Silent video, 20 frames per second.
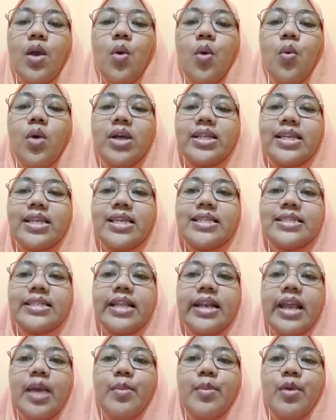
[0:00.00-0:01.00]
what is the
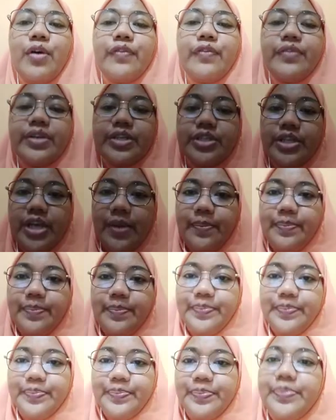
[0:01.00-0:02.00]
name of the shape?
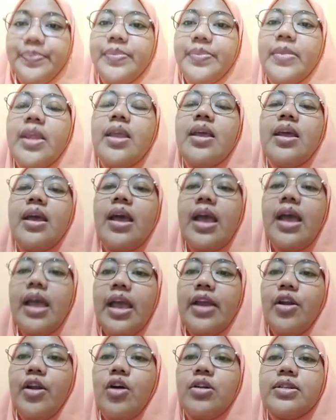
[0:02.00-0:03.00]

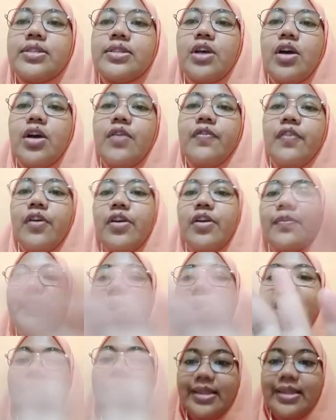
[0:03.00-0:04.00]
And also for
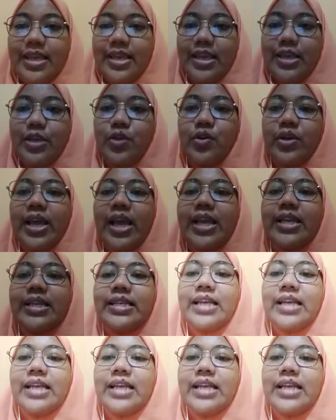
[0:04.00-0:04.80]
part D, you can